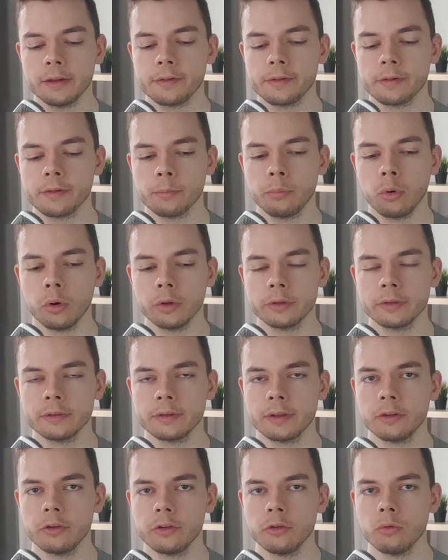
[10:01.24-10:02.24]
it's important
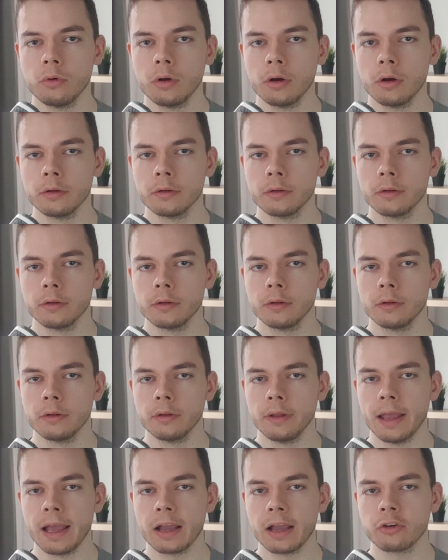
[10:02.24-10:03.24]
that you uh,
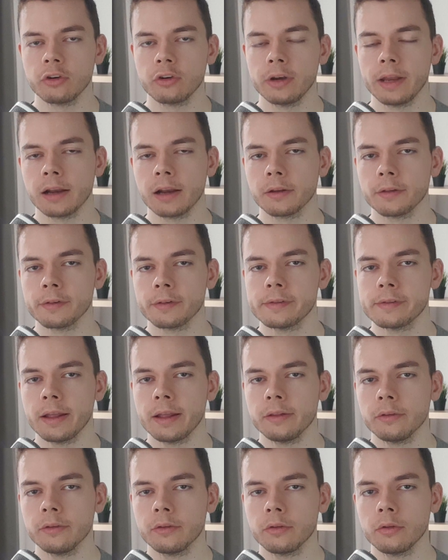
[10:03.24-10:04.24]
actually
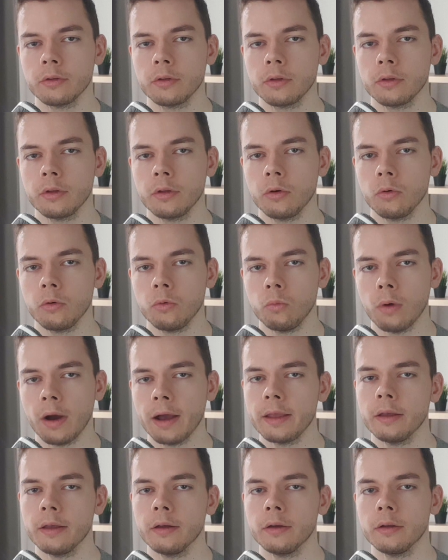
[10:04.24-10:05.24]
understand
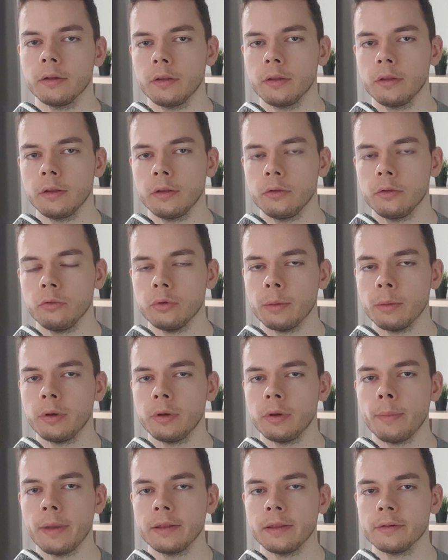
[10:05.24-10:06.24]
why you
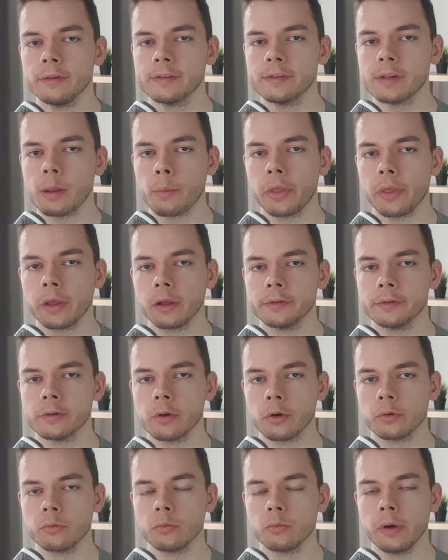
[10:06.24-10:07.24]
implement something a
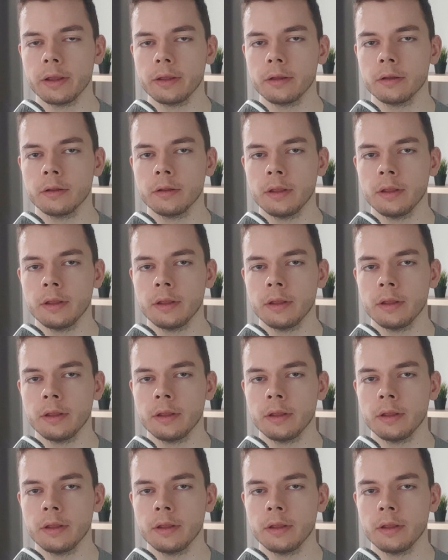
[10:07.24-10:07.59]
certain way.